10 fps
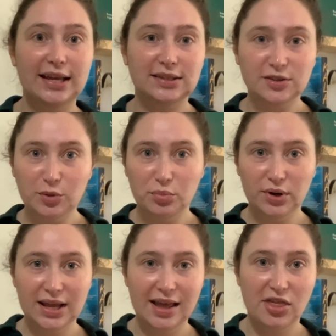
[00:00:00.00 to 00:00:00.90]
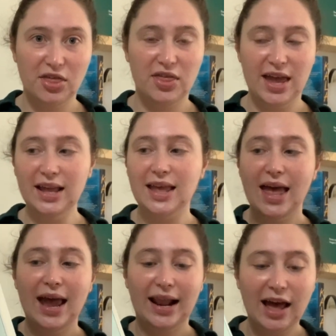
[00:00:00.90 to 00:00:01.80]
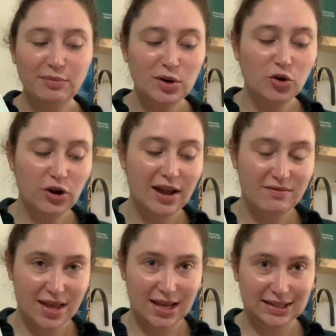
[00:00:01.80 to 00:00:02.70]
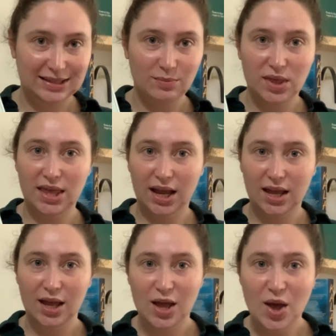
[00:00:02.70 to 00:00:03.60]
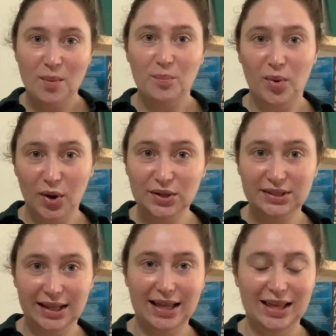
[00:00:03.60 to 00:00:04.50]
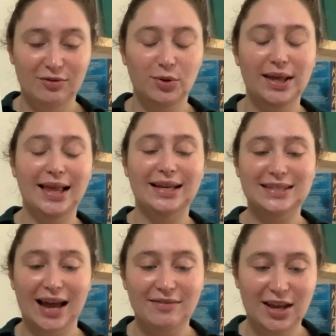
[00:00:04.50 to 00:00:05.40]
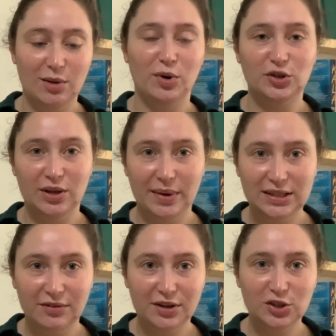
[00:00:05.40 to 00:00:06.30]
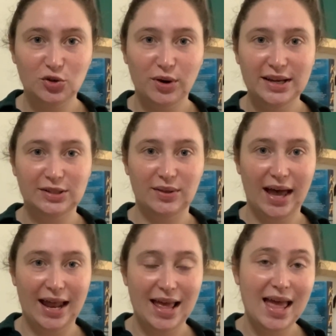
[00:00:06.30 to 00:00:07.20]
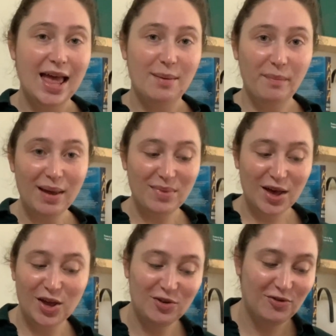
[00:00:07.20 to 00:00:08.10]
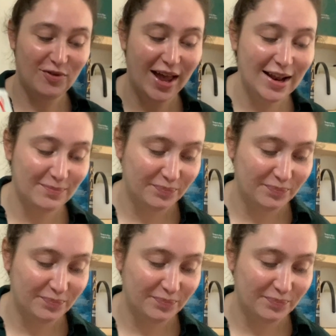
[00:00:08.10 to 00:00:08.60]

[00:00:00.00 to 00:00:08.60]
It's also pretty thick, and I have been craving some thick books lately of really like diving and immersing myself in a story, so that might be a good fit.